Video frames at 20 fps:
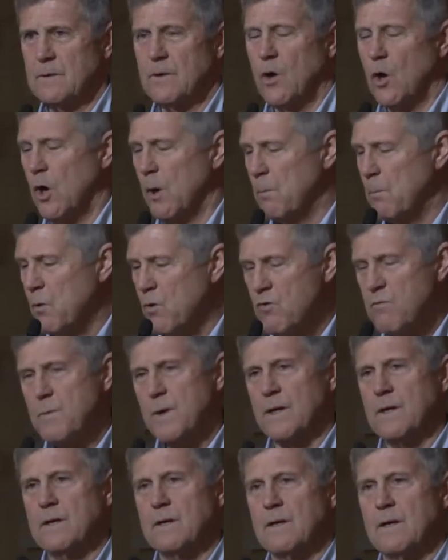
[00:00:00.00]
All
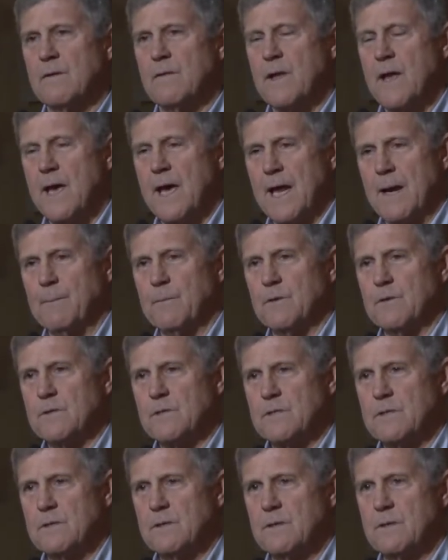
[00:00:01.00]
movement of the
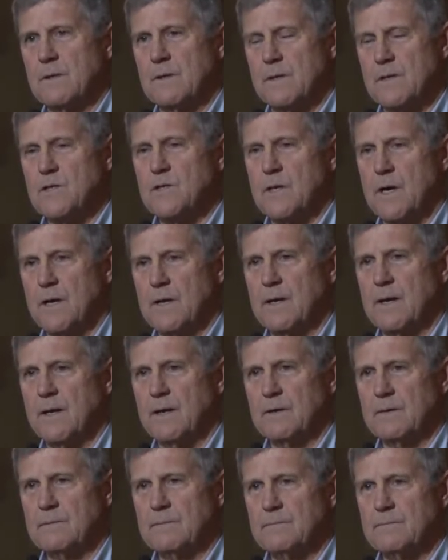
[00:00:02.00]
animals is shut
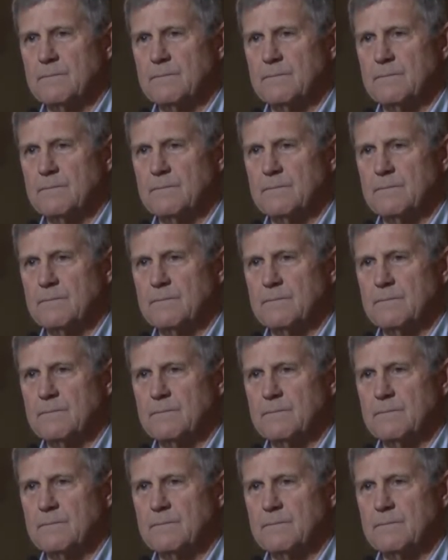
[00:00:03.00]
down.